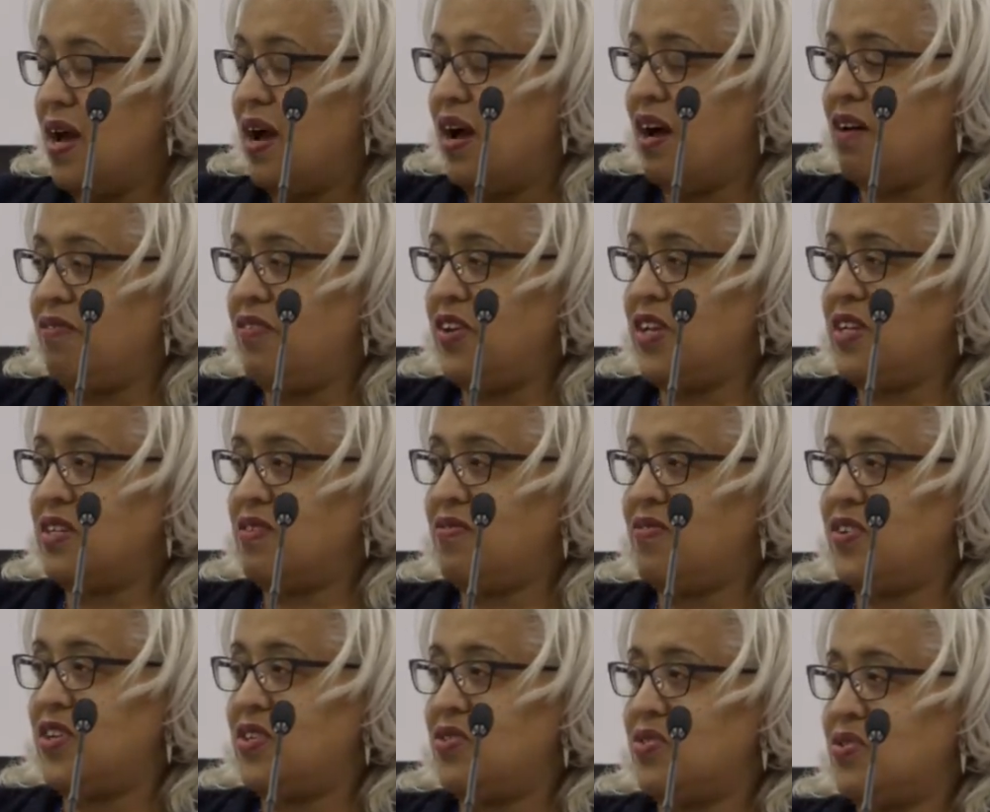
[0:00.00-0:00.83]
of
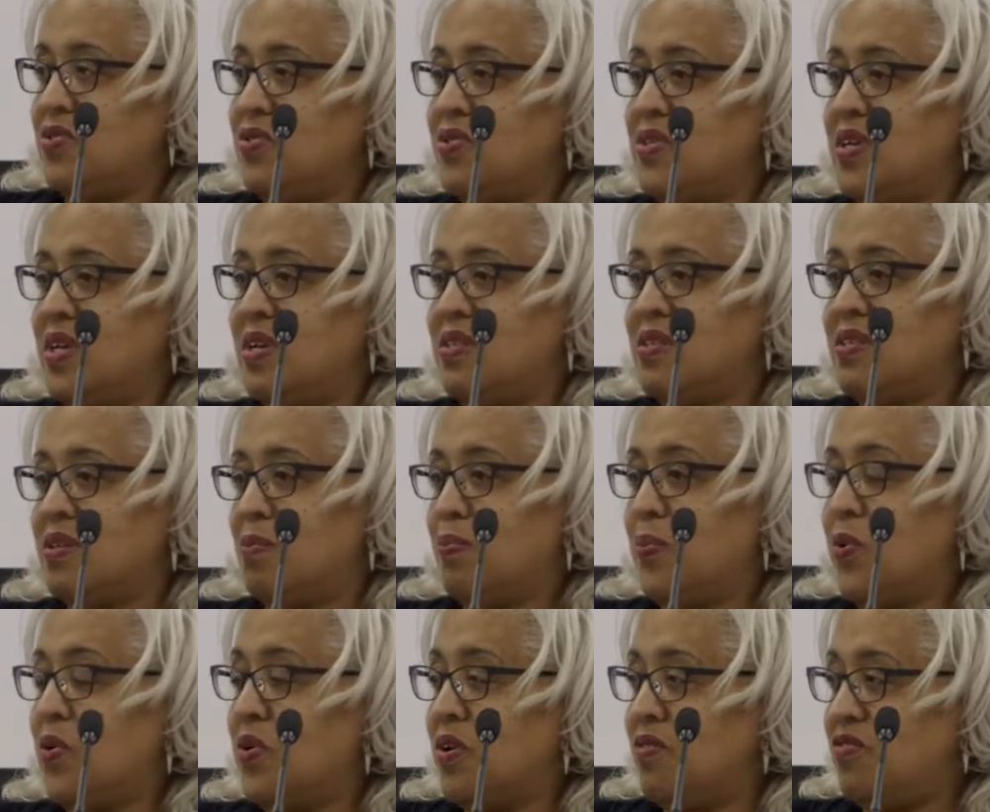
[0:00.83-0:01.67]
individuals in
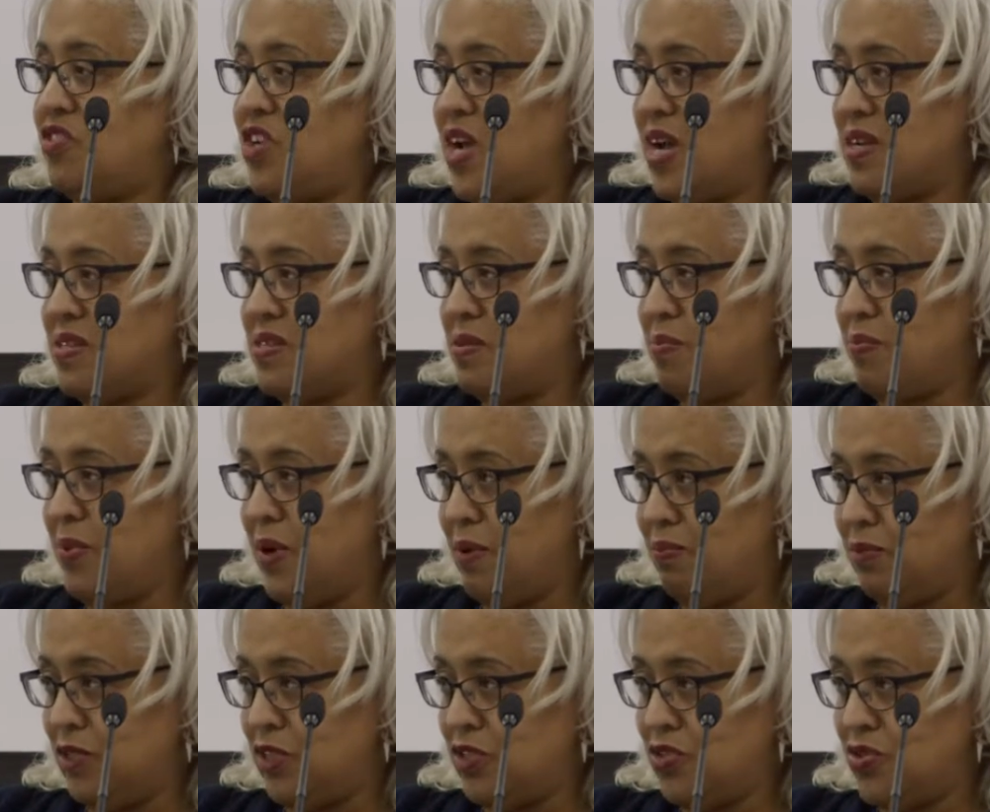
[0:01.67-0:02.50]
support of Jackson
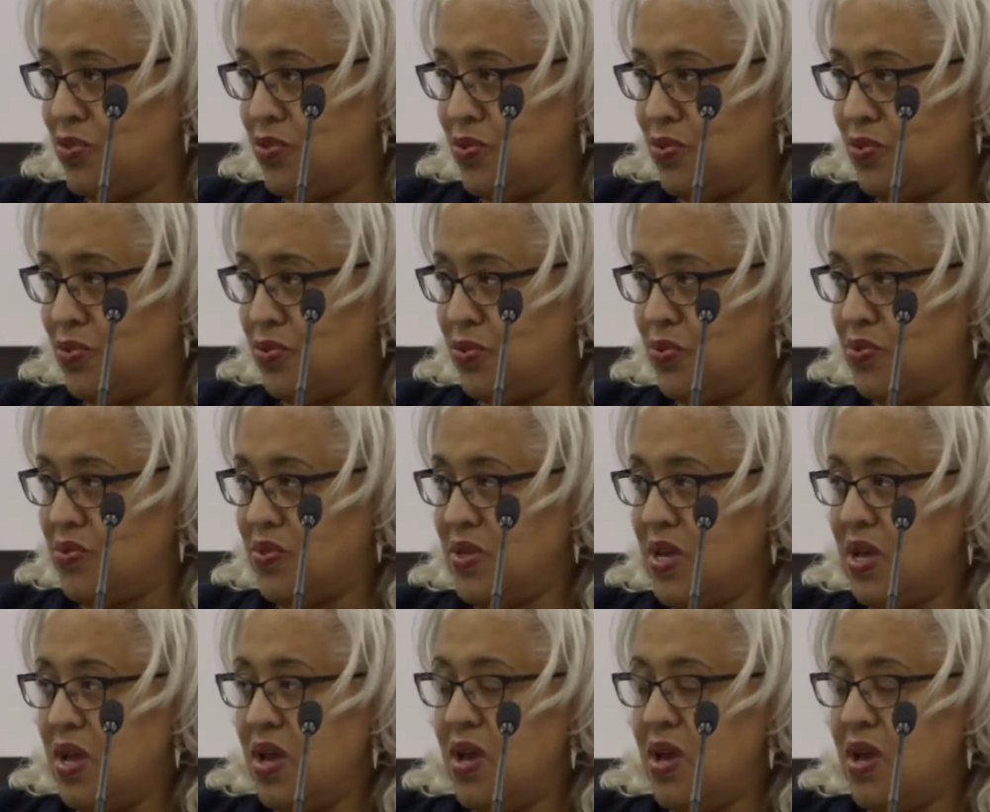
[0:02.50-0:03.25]
Public Schools.